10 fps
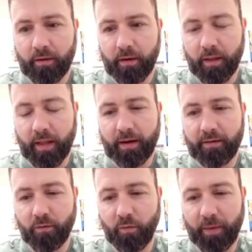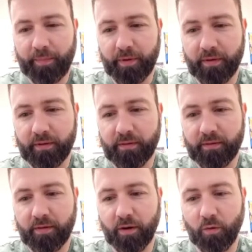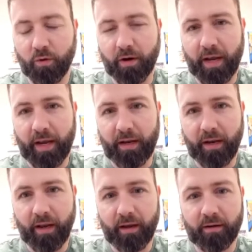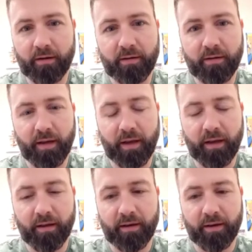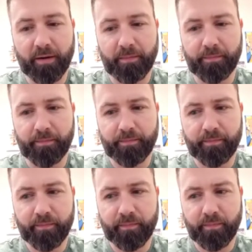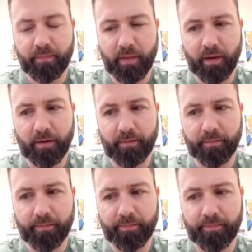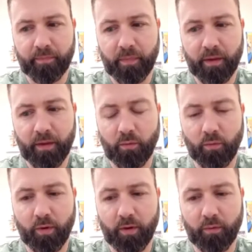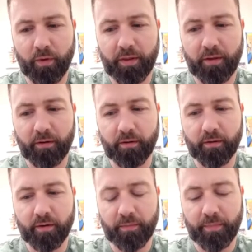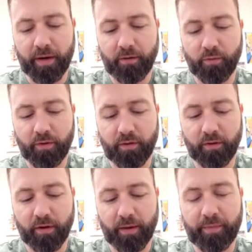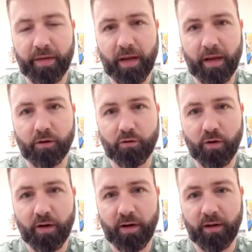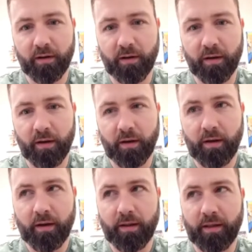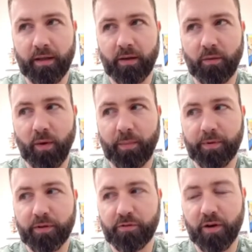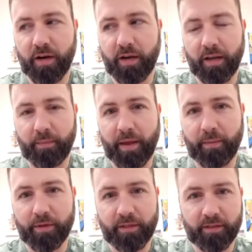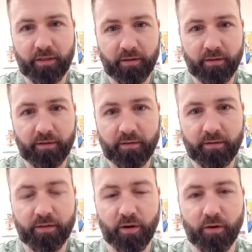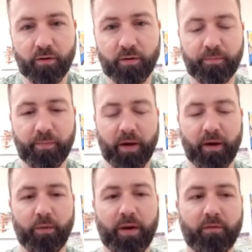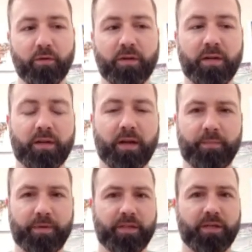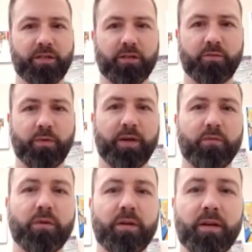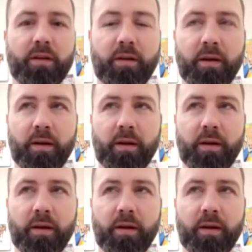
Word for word: a lot of the weapons, you know, work hand in hand, and um, um, with your combined with your empty hand training the weapons training came that much easier. So uh, we never did competitions. We never did.